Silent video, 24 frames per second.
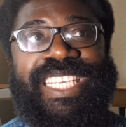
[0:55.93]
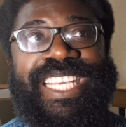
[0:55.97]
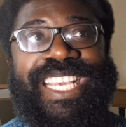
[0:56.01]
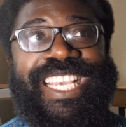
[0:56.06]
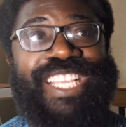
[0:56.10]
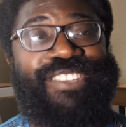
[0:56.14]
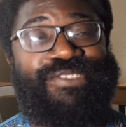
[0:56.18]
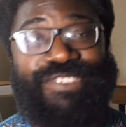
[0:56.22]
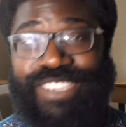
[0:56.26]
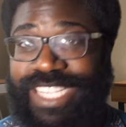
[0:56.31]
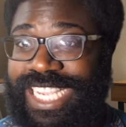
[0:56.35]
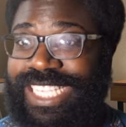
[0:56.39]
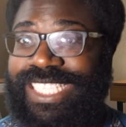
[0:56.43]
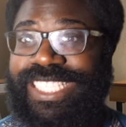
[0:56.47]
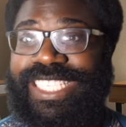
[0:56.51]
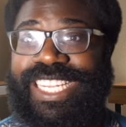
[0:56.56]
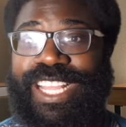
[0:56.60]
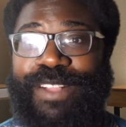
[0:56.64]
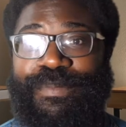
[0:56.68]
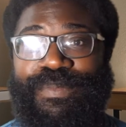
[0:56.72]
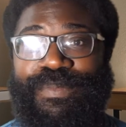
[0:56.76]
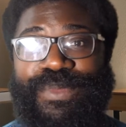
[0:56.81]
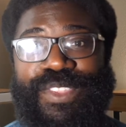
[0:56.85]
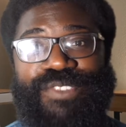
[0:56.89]
He's rejected
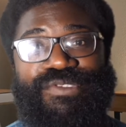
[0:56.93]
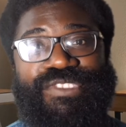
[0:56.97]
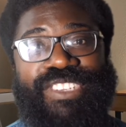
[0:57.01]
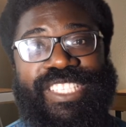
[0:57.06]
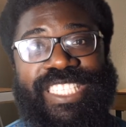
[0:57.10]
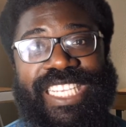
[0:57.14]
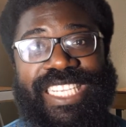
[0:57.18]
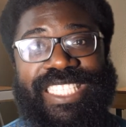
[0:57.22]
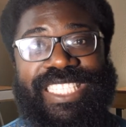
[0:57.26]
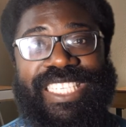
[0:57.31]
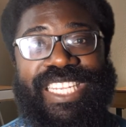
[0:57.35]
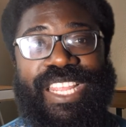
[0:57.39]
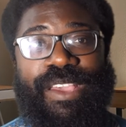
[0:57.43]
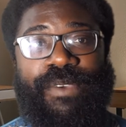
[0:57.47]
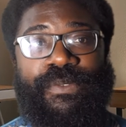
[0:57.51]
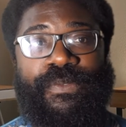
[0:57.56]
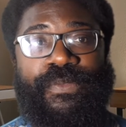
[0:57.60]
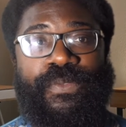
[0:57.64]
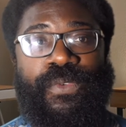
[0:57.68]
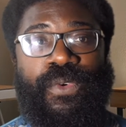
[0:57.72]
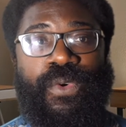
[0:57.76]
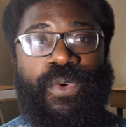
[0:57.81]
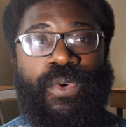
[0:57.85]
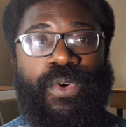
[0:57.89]
them. He rejected them
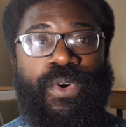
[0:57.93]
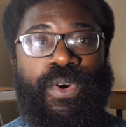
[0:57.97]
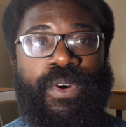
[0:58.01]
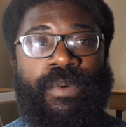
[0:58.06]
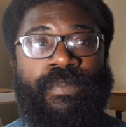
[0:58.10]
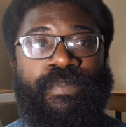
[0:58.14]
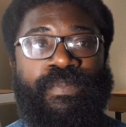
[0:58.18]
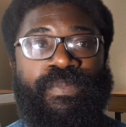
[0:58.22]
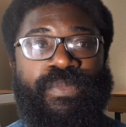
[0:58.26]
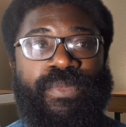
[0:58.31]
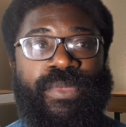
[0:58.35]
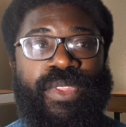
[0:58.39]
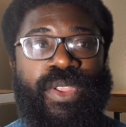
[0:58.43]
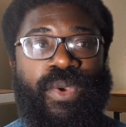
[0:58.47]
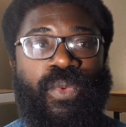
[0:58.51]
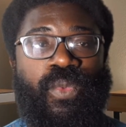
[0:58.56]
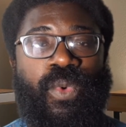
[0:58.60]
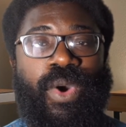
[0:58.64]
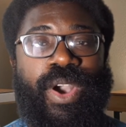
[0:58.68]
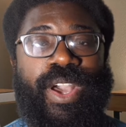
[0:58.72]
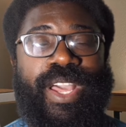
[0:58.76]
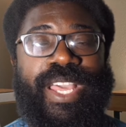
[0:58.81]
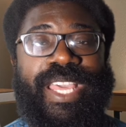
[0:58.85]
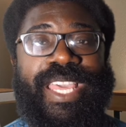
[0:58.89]
for
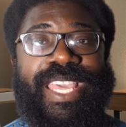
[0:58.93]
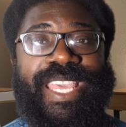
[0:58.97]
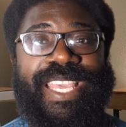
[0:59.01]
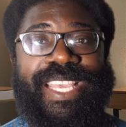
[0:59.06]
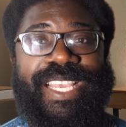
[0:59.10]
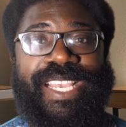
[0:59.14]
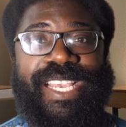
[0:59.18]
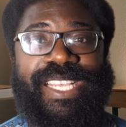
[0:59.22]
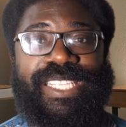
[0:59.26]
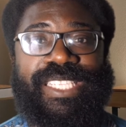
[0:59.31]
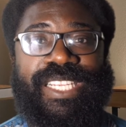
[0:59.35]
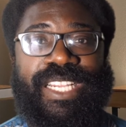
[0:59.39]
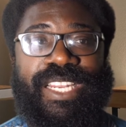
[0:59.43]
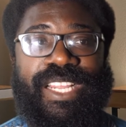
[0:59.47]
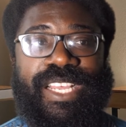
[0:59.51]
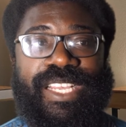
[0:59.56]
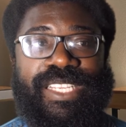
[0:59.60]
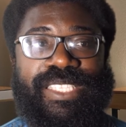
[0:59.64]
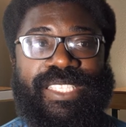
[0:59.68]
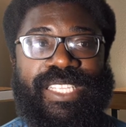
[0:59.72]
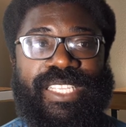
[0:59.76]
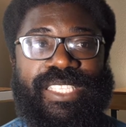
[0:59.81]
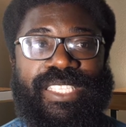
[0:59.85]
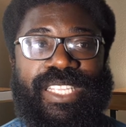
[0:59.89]
what he has
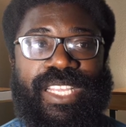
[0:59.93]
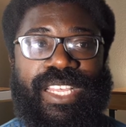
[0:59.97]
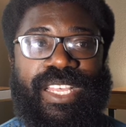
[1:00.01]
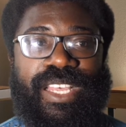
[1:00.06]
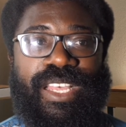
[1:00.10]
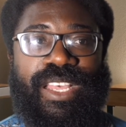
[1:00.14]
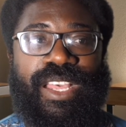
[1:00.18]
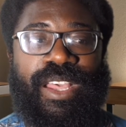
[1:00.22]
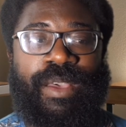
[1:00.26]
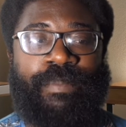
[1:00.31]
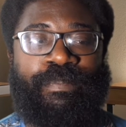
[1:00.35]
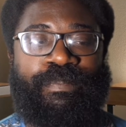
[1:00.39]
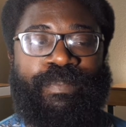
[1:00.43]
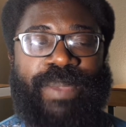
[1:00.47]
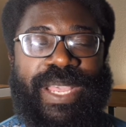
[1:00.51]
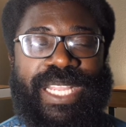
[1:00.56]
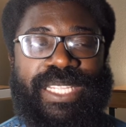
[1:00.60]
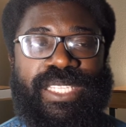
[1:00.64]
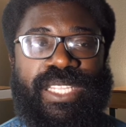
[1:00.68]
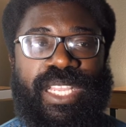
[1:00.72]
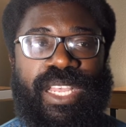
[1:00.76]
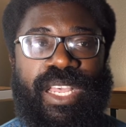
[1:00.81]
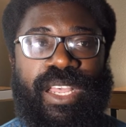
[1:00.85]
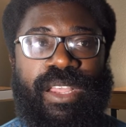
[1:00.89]
classed as a
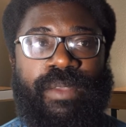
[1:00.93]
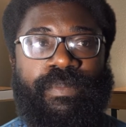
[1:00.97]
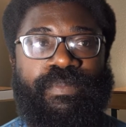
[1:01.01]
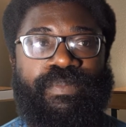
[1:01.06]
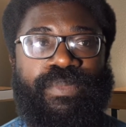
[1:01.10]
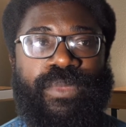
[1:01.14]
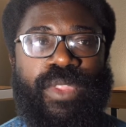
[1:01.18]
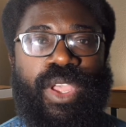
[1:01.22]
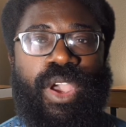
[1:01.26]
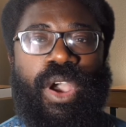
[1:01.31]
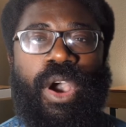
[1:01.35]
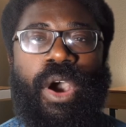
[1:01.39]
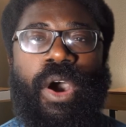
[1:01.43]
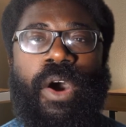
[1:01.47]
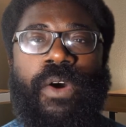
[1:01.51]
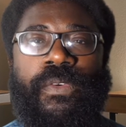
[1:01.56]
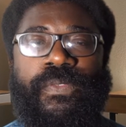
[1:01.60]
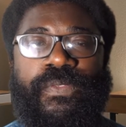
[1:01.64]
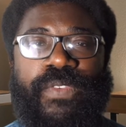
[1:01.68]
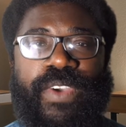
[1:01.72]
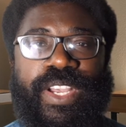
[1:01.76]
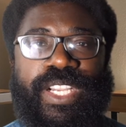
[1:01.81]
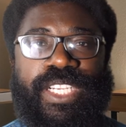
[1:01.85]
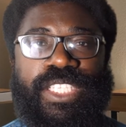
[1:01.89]
better
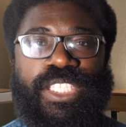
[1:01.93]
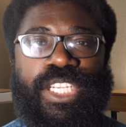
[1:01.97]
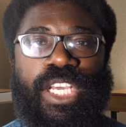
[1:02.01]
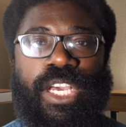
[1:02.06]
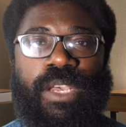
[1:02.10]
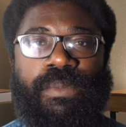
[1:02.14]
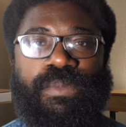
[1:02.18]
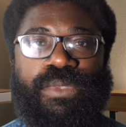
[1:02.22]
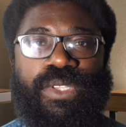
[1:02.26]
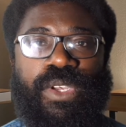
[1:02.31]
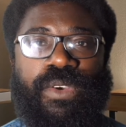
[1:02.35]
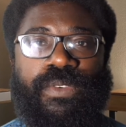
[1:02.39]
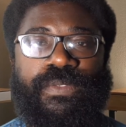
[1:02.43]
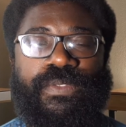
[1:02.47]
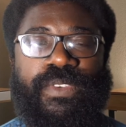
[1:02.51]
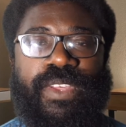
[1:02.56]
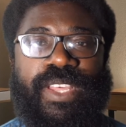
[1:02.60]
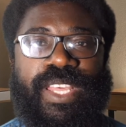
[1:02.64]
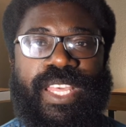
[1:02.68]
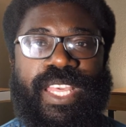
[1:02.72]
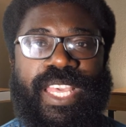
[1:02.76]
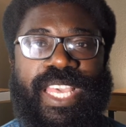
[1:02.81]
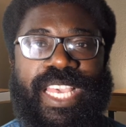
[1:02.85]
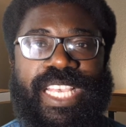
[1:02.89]
offer in terms of
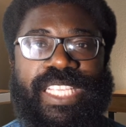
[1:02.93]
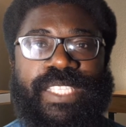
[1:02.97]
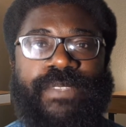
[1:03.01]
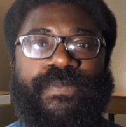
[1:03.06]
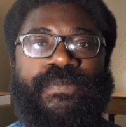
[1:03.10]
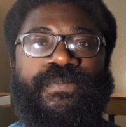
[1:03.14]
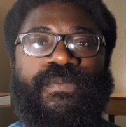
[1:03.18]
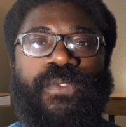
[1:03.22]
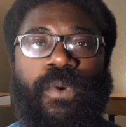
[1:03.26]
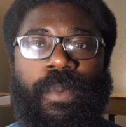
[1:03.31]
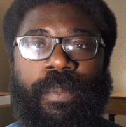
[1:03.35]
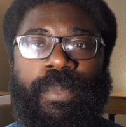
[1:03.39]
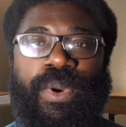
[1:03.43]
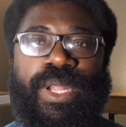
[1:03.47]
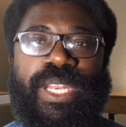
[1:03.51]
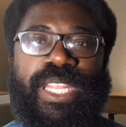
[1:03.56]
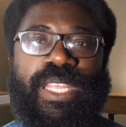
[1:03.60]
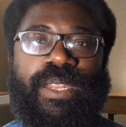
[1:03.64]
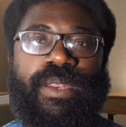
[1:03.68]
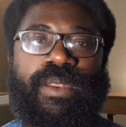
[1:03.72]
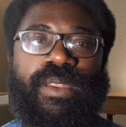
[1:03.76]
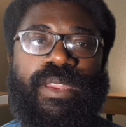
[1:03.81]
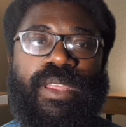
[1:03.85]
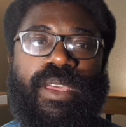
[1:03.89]
his
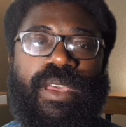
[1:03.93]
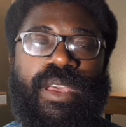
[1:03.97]
footballing